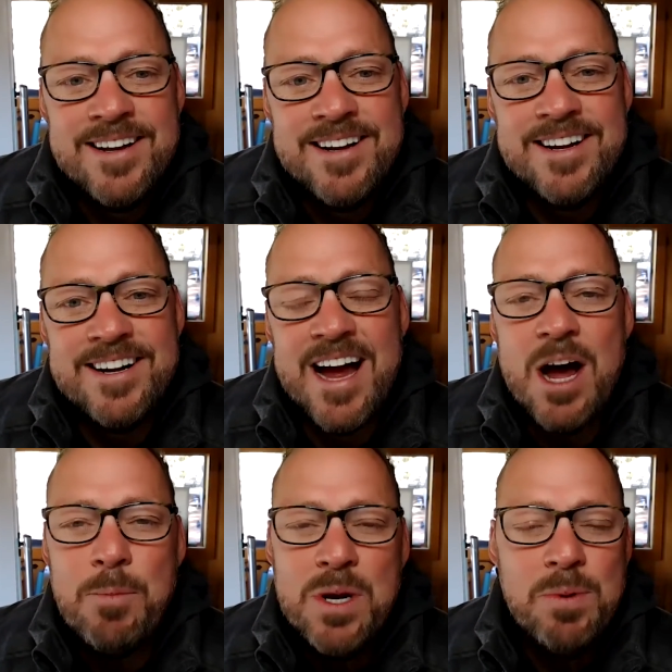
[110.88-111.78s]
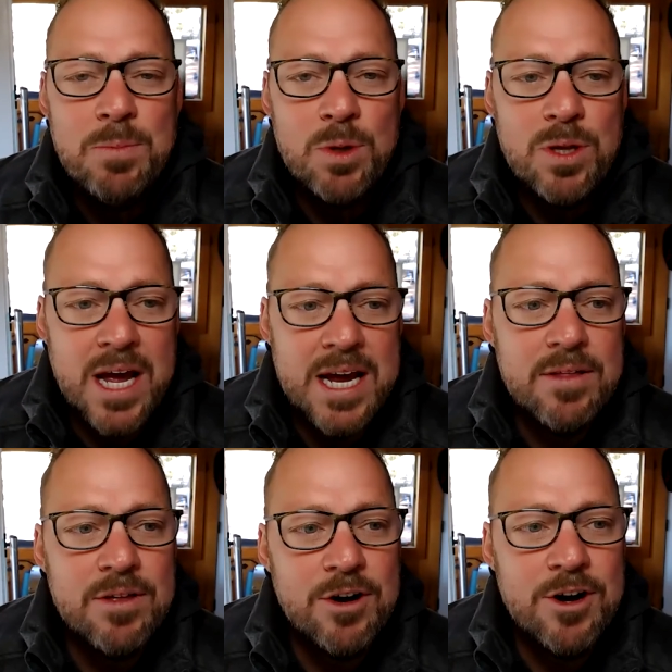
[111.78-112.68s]
how many people
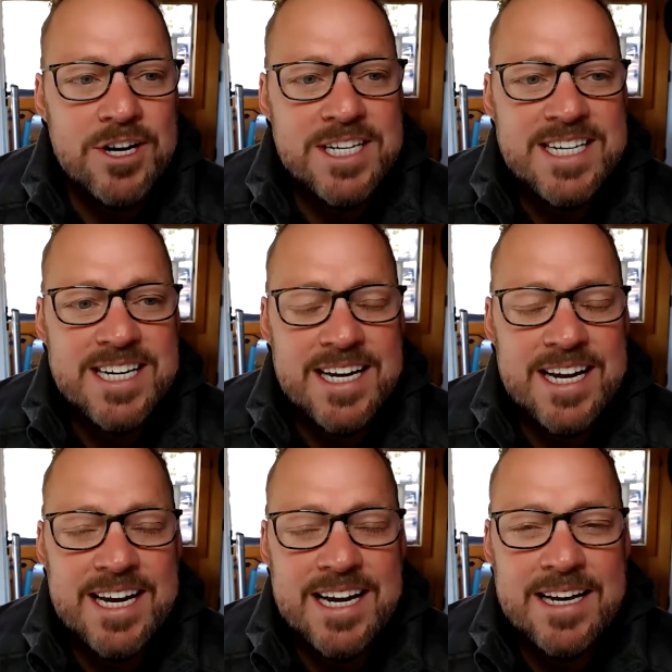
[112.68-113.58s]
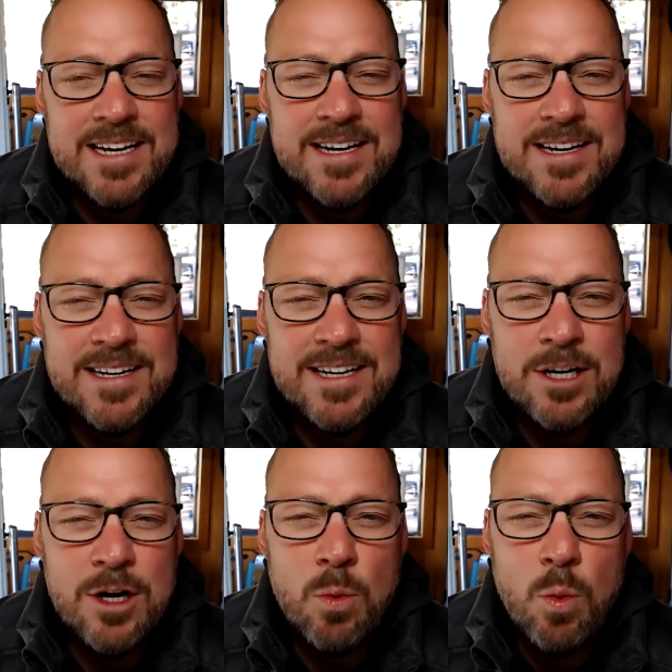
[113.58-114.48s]
like their content and
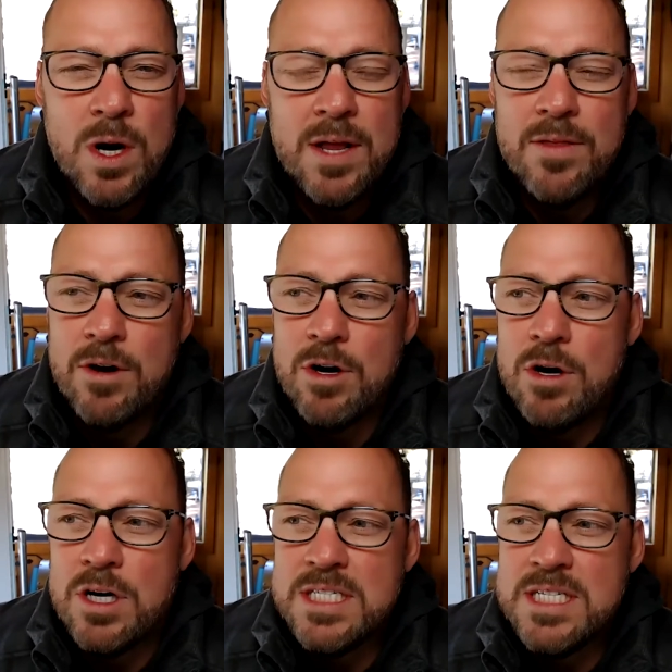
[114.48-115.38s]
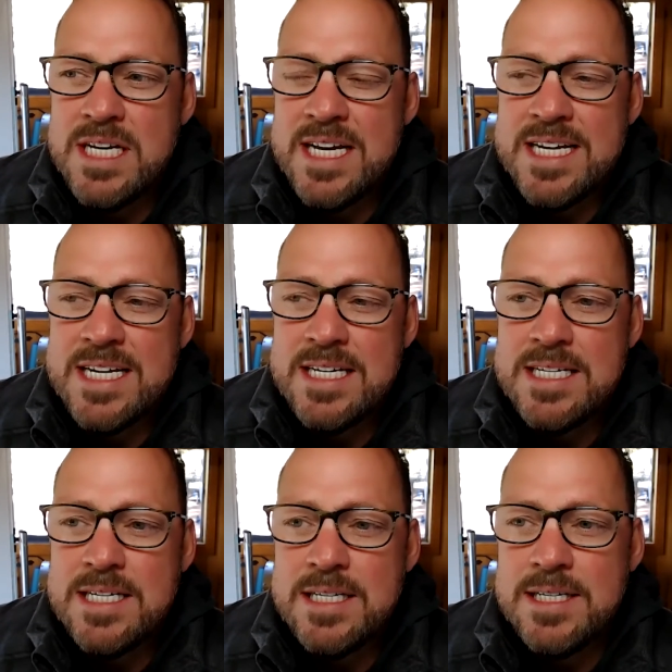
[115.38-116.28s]
what their
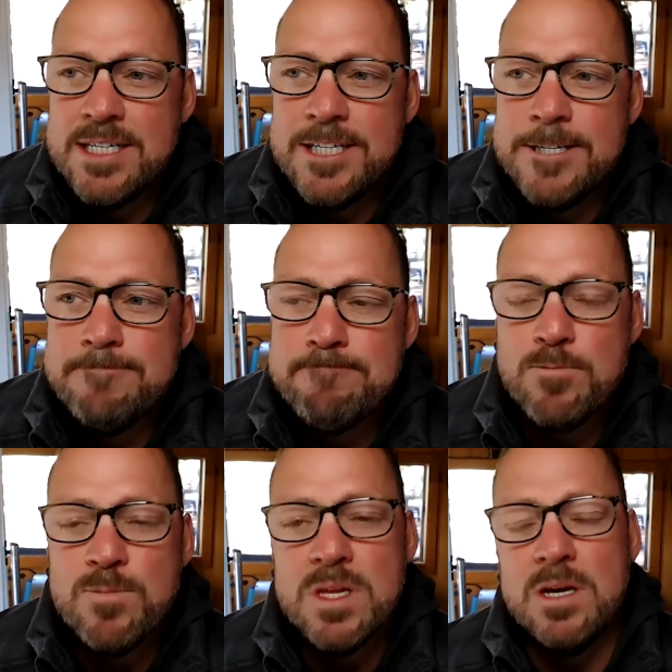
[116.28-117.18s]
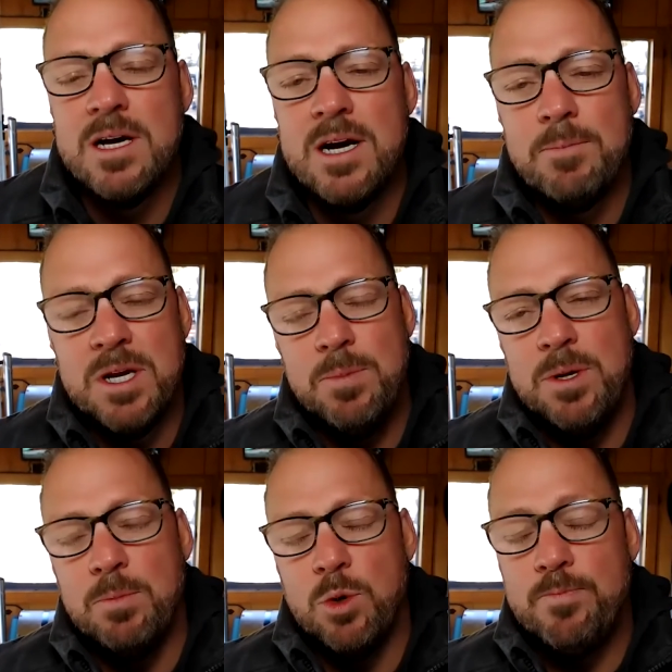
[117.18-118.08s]
content, how many
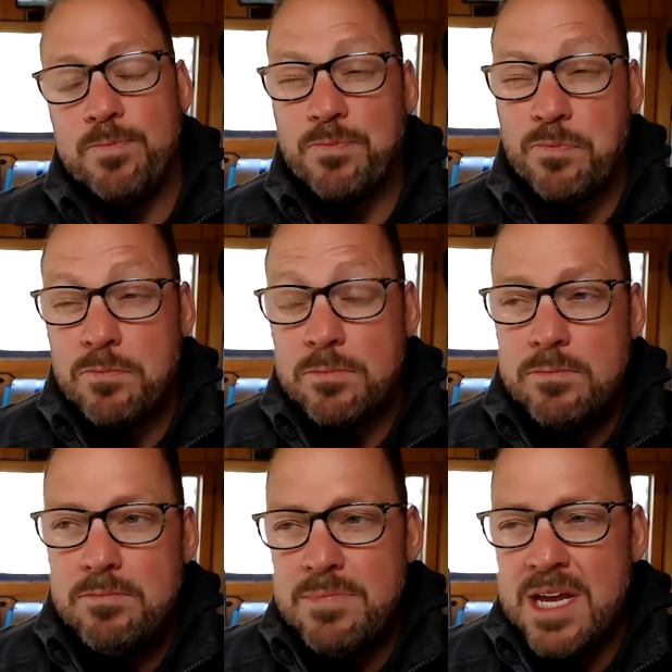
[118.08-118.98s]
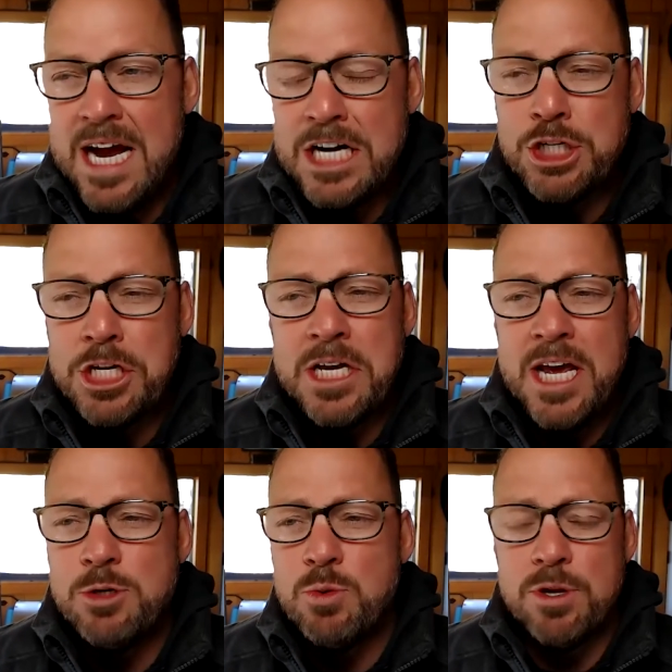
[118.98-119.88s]
people actually
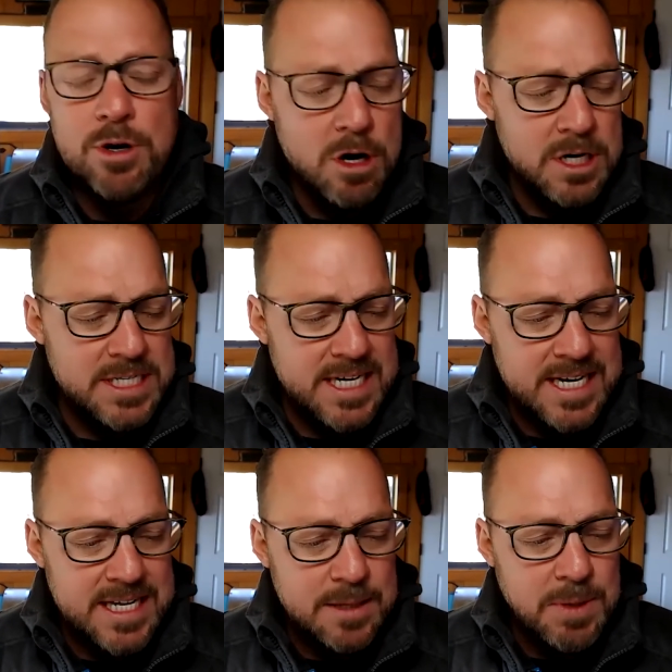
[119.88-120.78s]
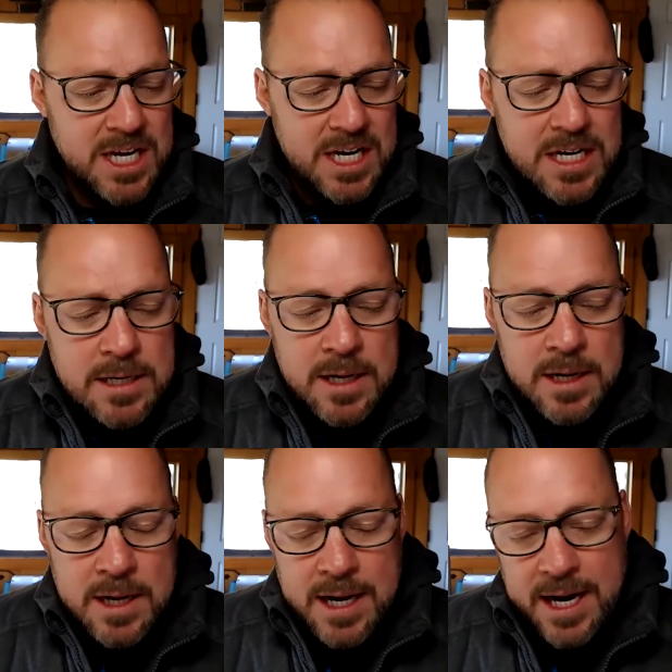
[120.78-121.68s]
engage with their content in the beginning.
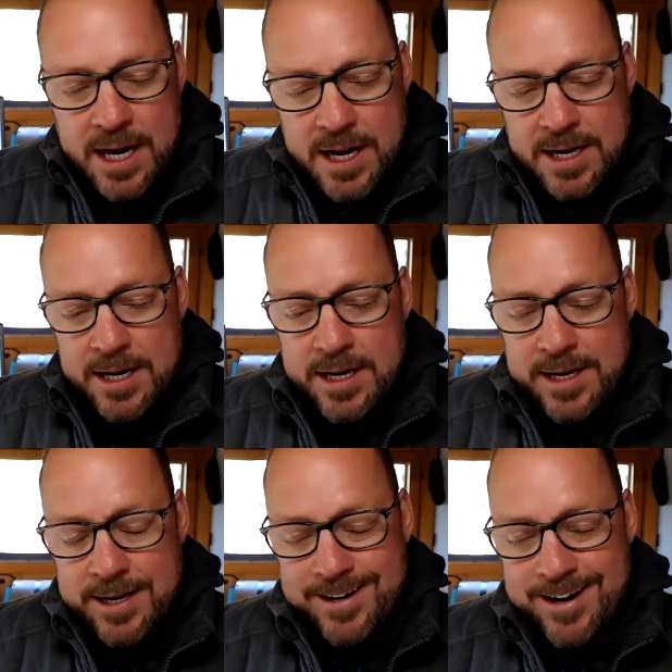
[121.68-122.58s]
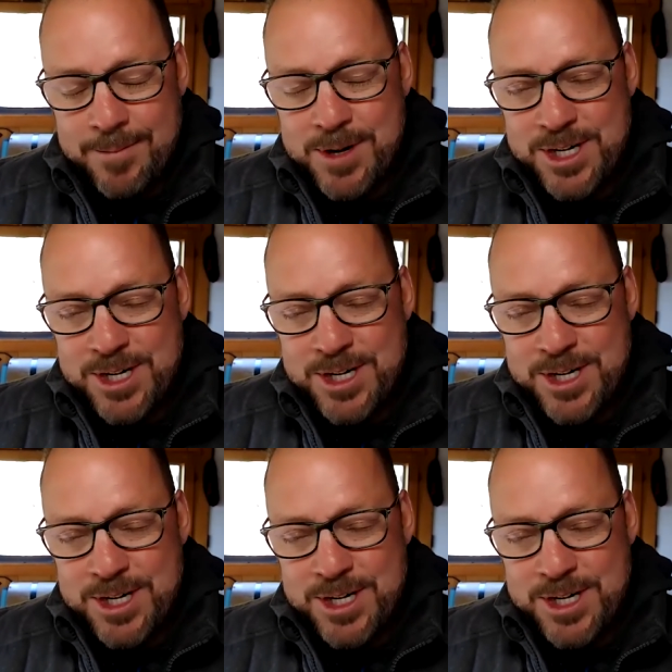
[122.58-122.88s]
And I'm going